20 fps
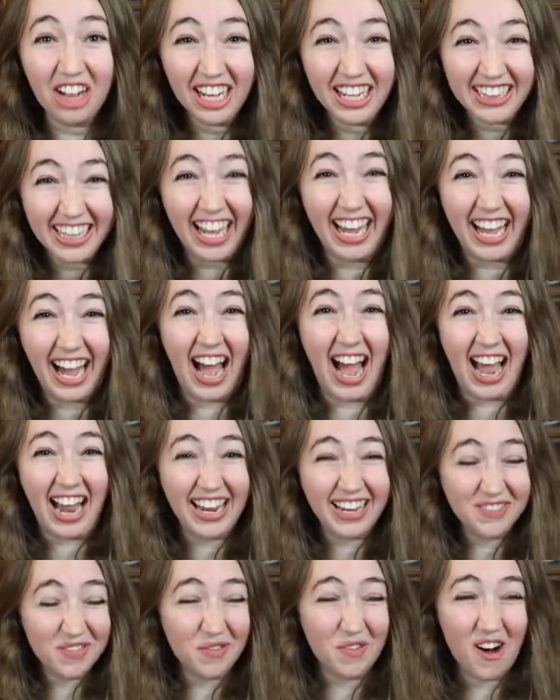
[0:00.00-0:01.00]
Like,
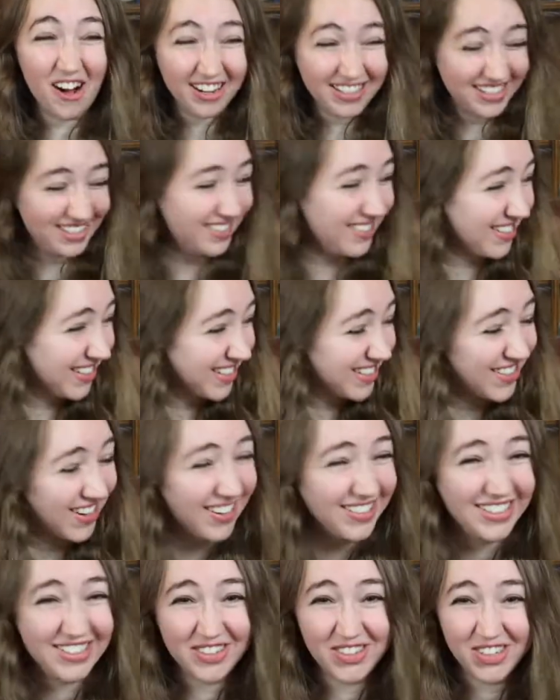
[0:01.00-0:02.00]
I walked into this
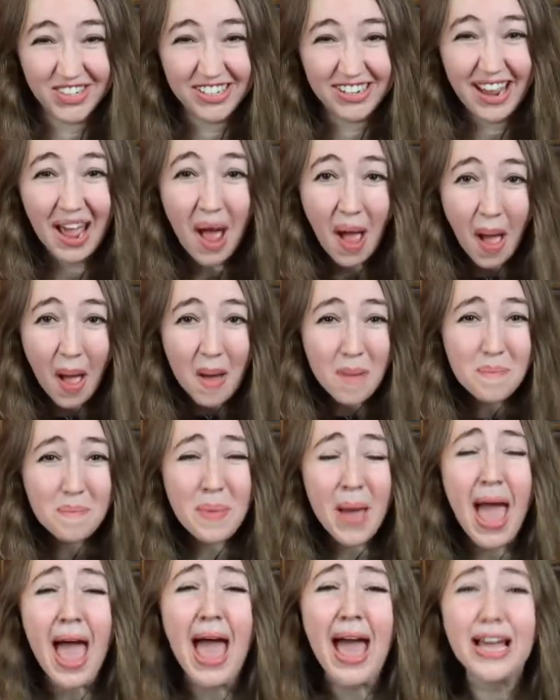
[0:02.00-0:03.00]
audition
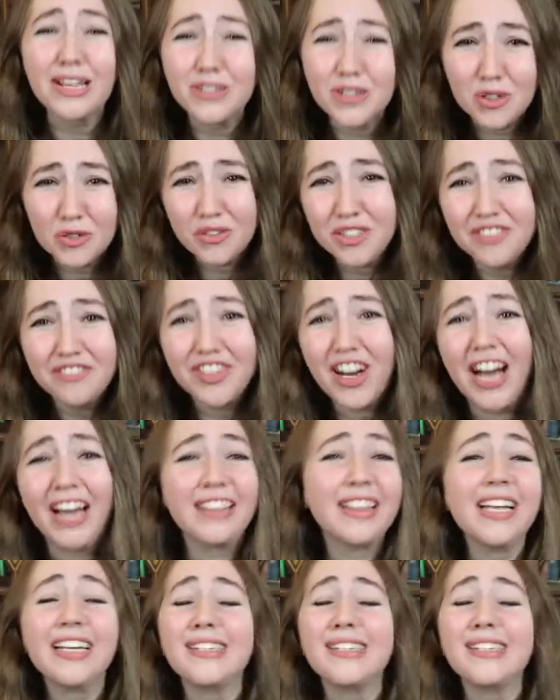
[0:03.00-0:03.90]
petrified, like